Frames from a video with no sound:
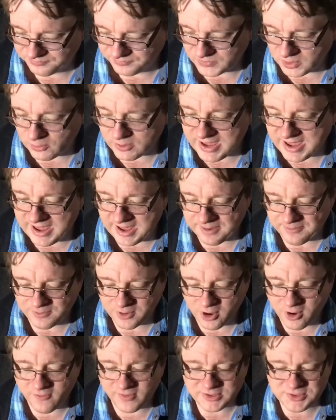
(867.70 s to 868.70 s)
Okay,
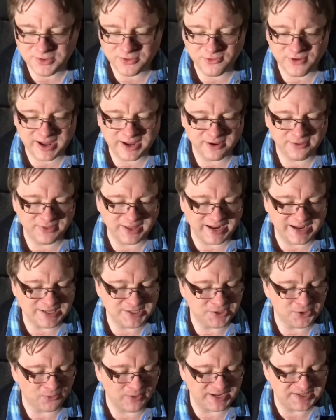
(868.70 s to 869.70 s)
over to a record that I
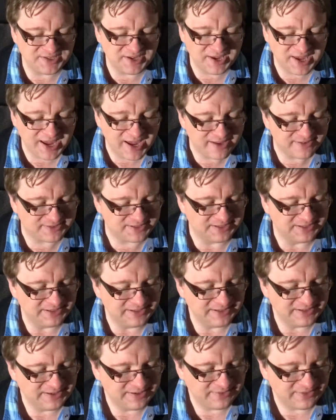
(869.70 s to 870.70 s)
saw as a kid
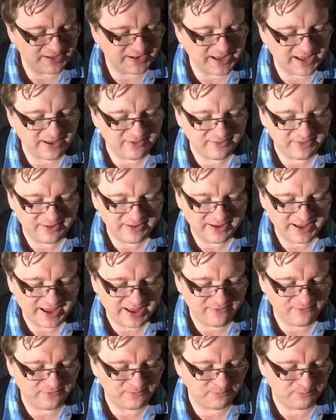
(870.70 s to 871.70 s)
that I
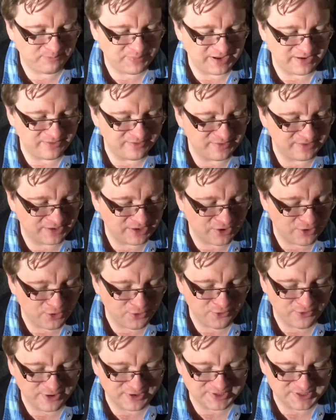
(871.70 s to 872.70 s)
have been
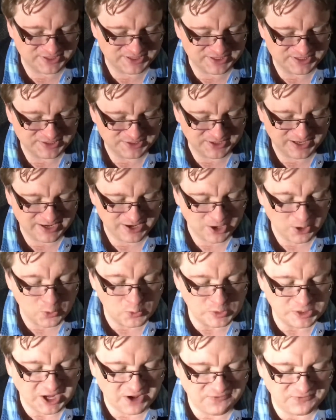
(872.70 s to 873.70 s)
curious to get
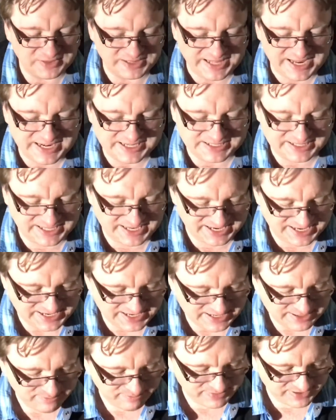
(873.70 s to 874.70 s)
hold of lately,
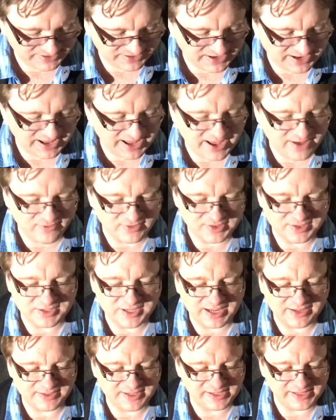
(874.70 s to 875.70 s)
but I haven't
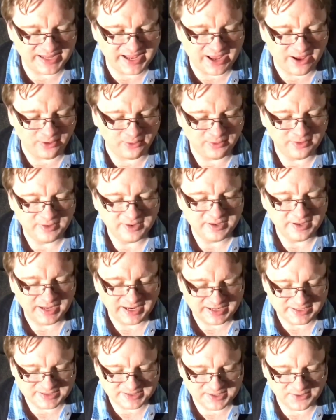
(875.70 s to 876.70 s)
until now.
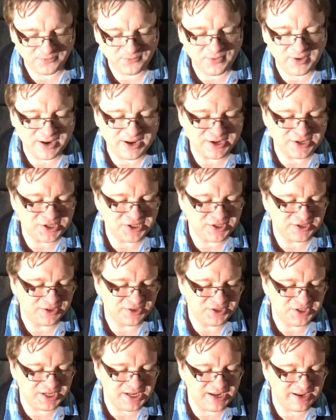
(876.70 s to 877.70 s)
It's the Finnish
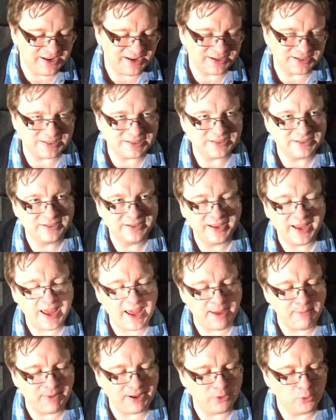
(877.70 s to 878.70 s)
genius
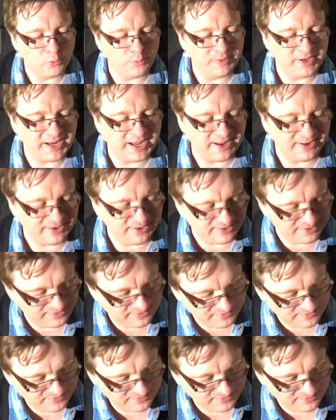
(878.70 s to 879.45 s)
Emma Numminen